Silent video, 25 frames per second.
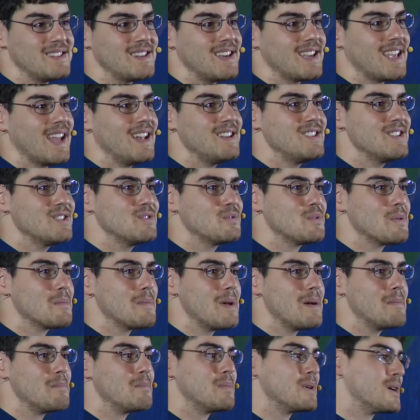Like, I just
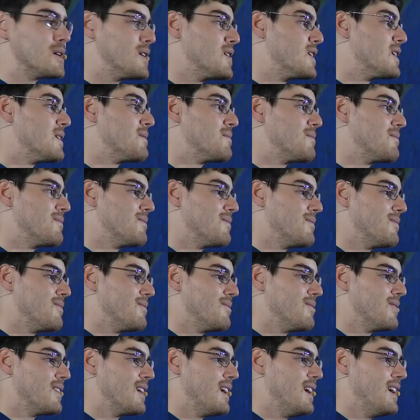remember
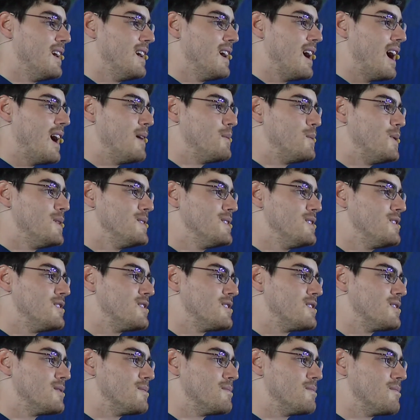I once